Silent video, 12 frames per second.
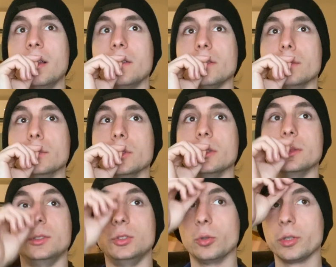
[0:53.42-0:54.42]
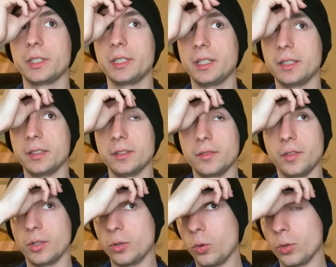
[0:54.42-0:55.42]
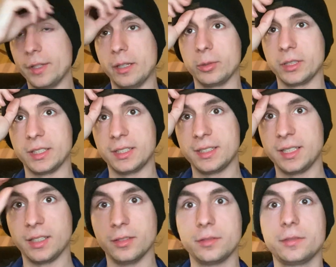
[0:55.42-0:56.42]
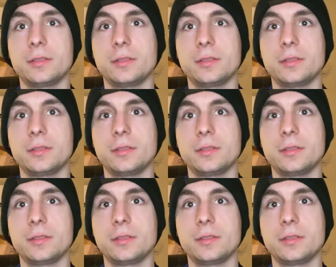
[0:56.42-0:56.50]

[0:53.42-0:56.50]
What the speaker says: From a majority of the core network itself,